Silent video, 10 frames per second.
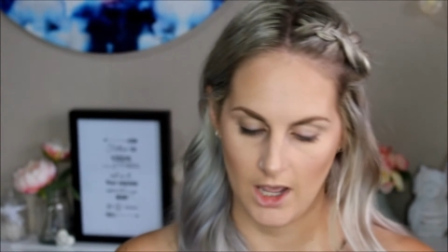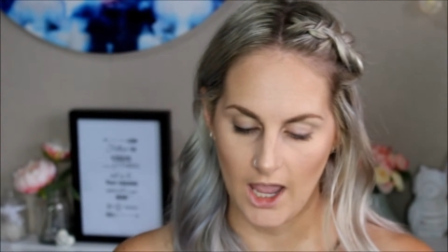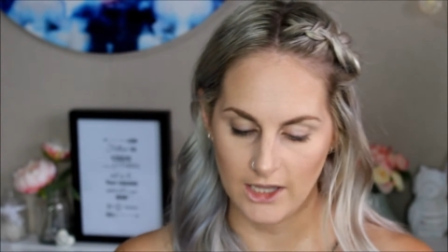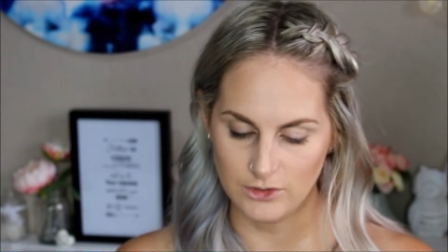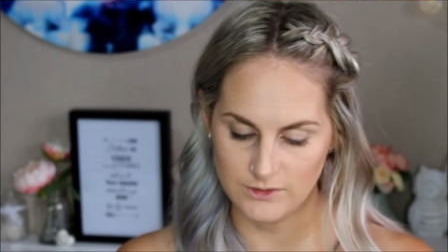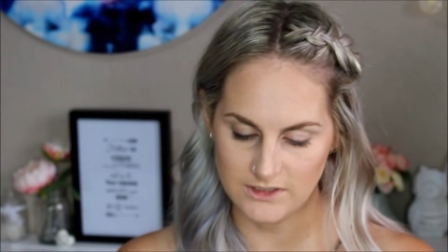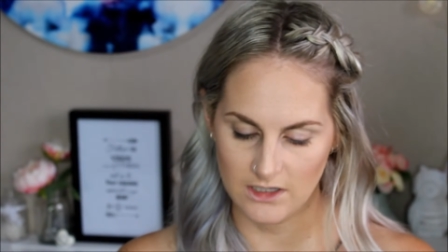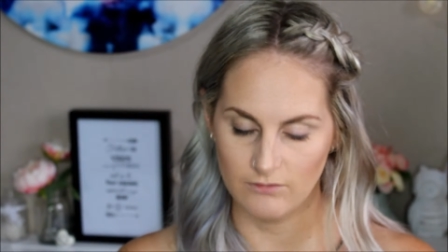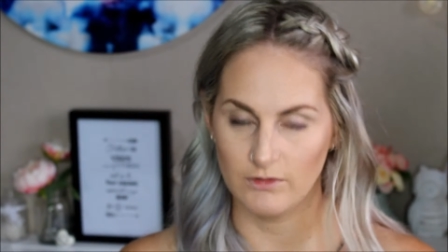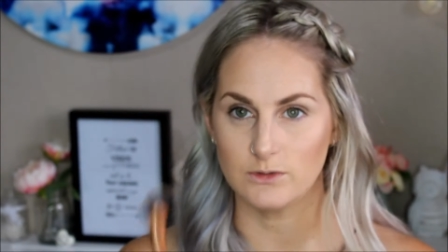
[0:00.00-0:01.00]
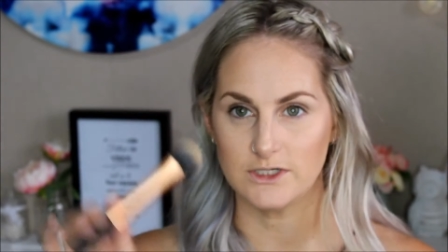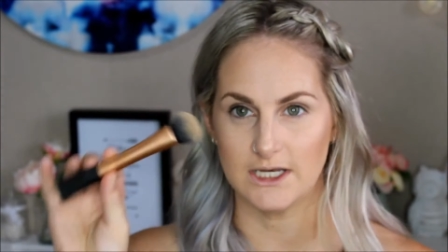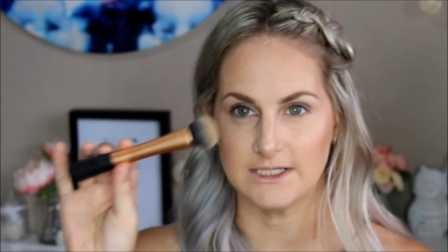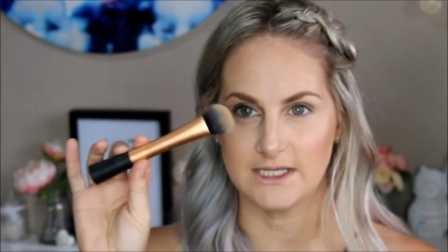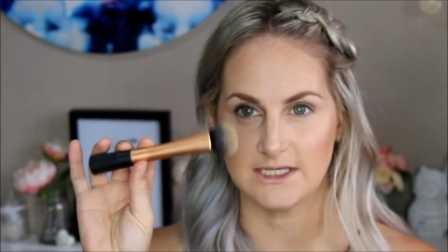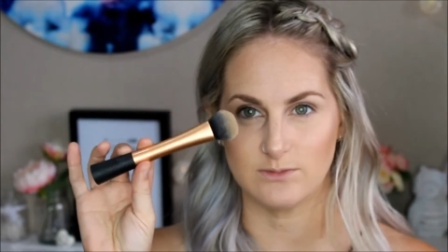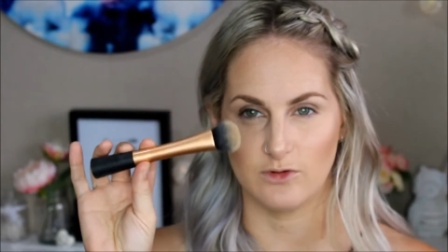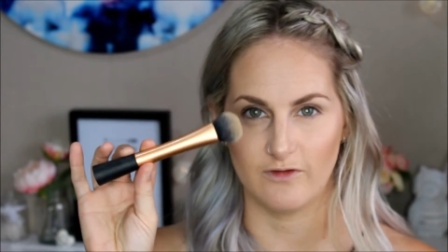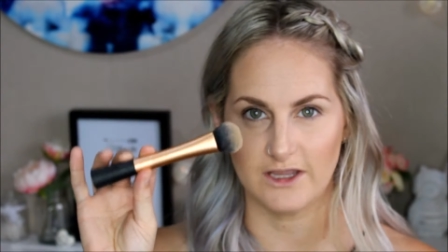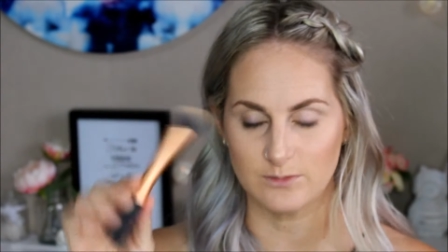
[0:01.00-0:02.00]
I used the Real Techniques
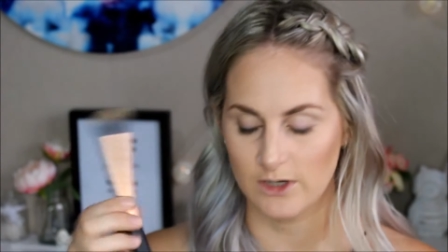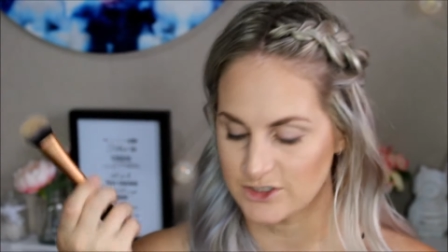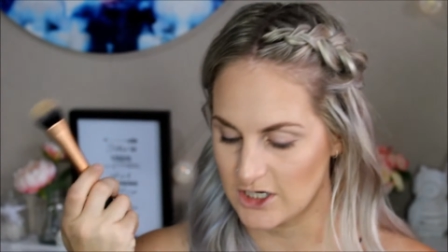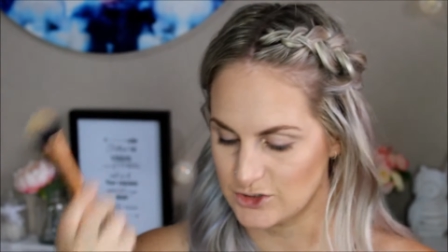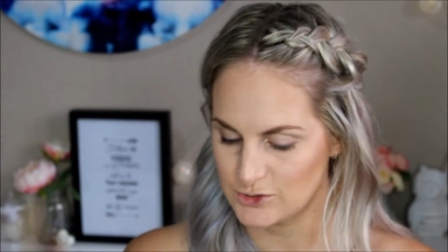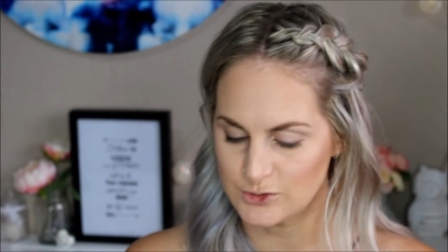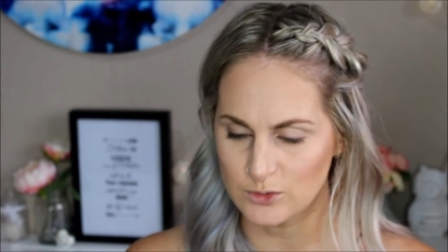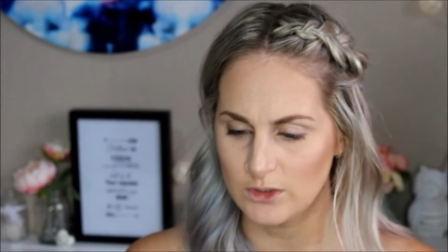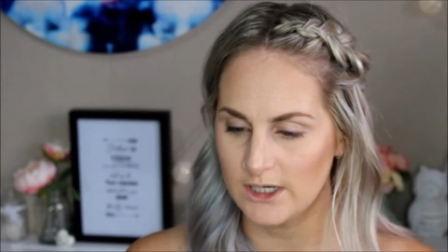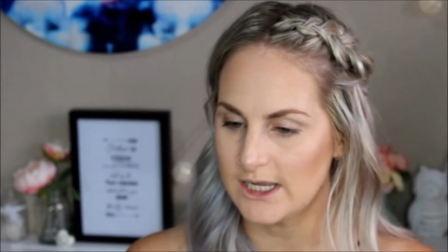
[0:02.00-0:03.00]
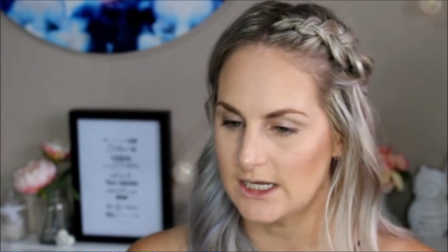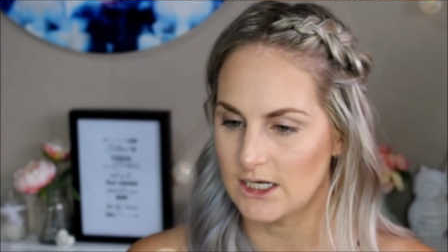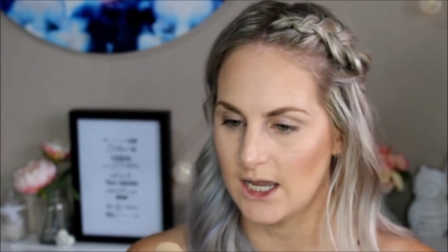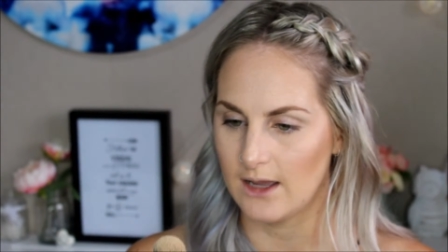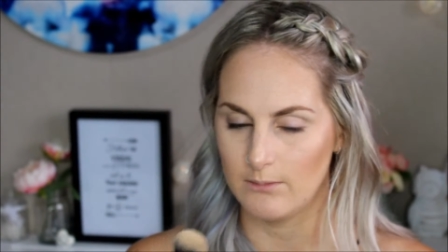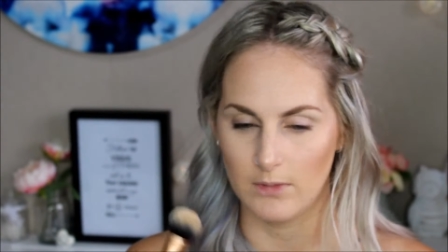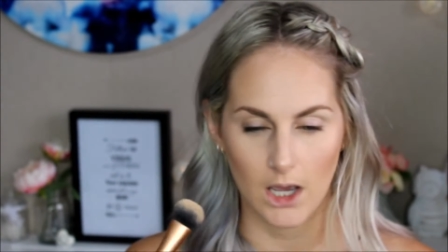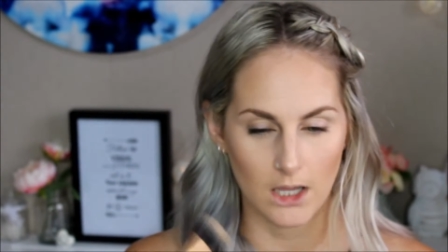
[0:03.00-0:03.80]
Expert Face Brush as you saw, and